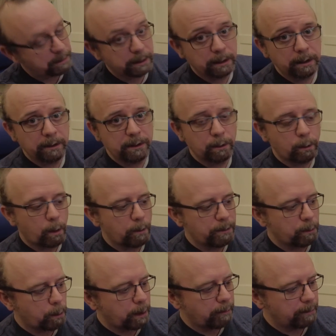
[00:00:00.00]
the
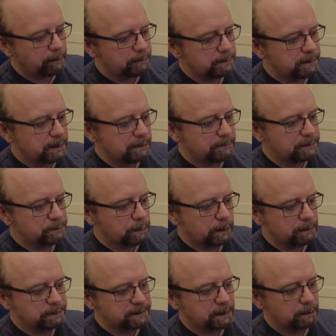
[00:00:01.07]
wiring underneath as
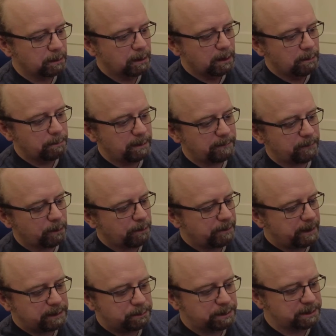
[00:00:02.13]
well. So before,
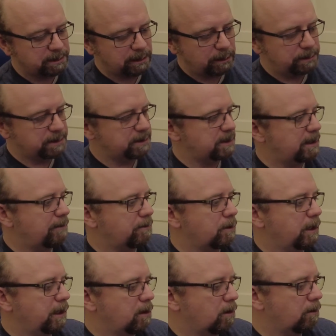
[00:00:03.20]
these were just loose because I never
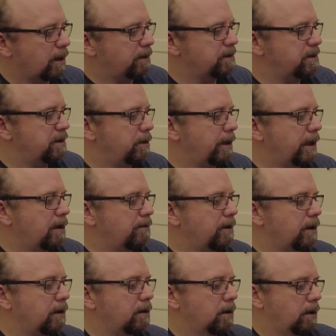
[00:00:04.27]
really got around to doing
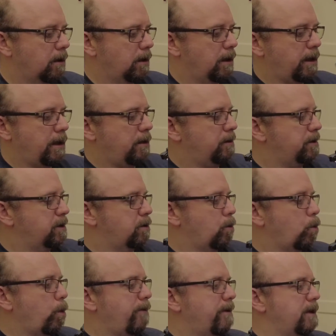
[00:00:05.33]
anything else
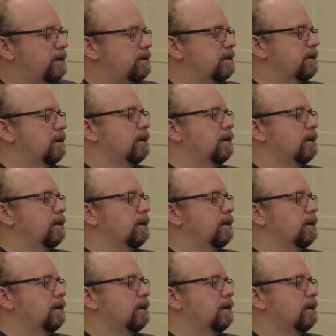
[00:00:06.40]
with it.